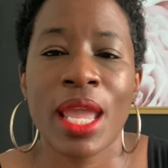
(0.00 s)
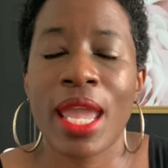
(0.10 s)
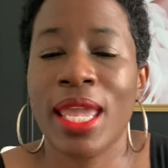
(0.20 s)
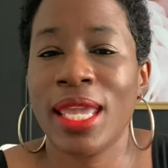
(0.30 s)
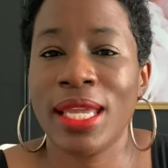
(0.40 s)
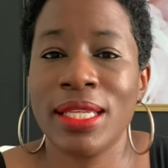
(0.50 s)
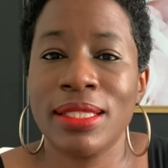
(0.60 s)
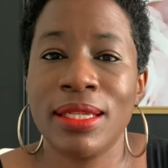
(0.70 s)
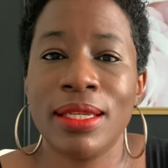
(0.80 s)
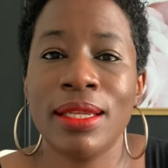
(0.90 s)

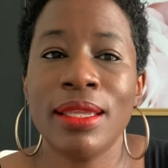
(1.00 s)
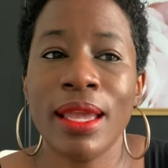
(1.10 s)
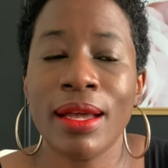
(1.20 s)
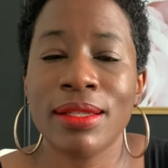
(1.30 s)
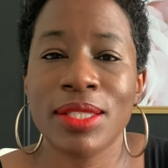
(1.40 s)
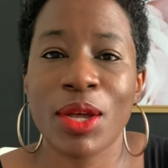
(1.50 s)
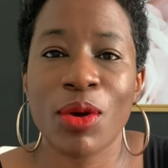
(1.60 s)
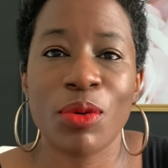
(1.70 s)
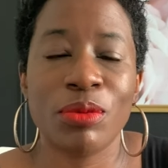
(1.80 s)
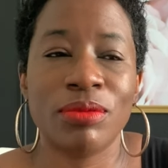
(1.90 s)
And yeah,
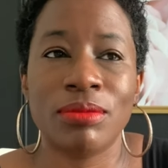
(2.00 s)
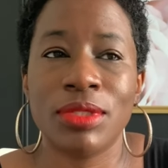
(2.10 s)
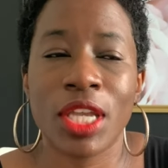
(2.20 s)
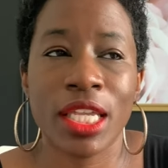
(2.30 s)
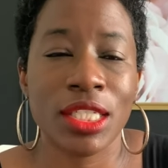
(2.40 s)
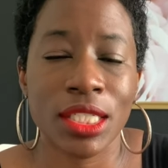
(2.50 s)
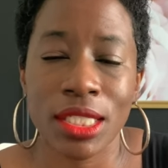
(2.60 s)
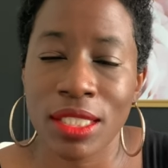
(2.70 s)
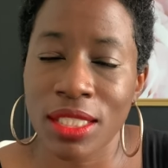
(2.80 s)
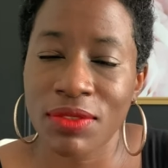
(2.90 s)
so
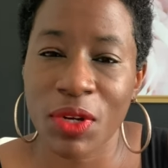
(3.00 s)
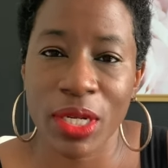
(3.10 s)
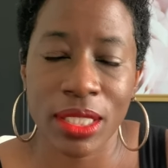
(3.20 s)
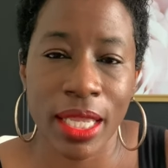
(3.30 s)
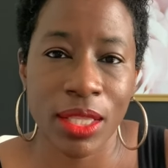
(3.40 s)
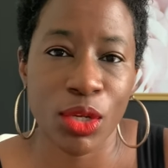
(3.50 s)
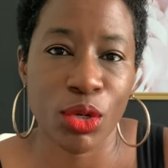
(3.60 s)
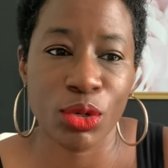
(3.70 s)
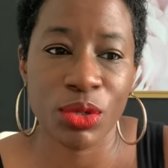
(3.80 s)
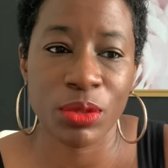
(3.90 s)
changes as far as like the
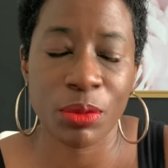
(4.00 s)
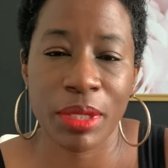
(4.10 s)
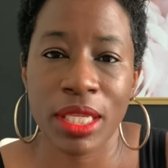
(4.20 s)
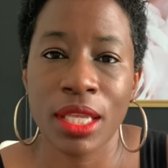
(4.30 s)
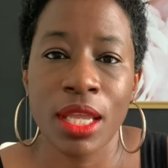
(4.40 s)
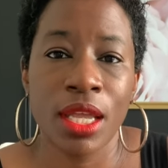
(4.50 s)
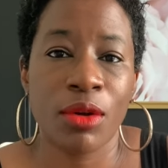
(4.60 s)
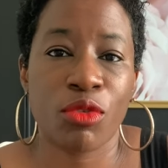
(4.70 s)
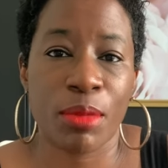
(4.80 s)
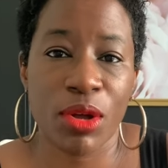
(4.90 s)
girls will be
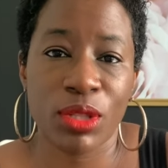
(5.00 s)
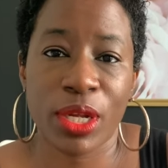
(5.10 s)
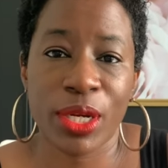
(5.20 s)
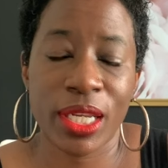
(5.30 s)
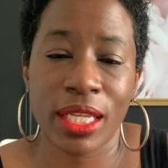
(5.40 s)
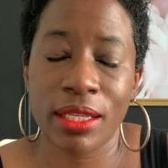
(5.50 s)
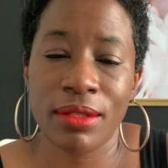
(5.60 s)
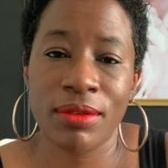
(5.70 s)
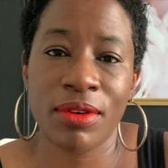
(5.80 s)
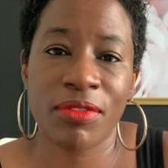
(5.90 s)
remote learning
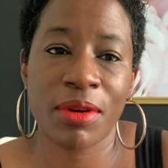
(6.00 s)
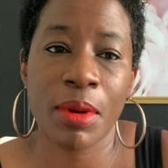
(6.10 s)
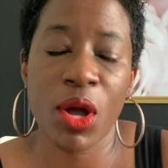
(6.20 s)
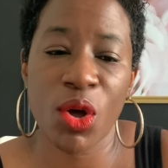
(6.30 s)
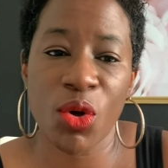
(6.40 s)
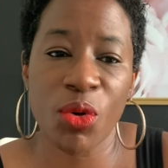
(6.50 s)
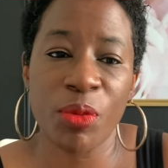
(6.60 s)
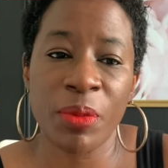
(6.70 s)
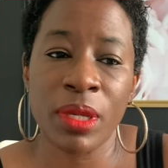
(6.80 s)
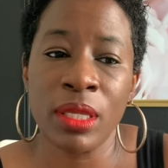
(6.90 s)
from home.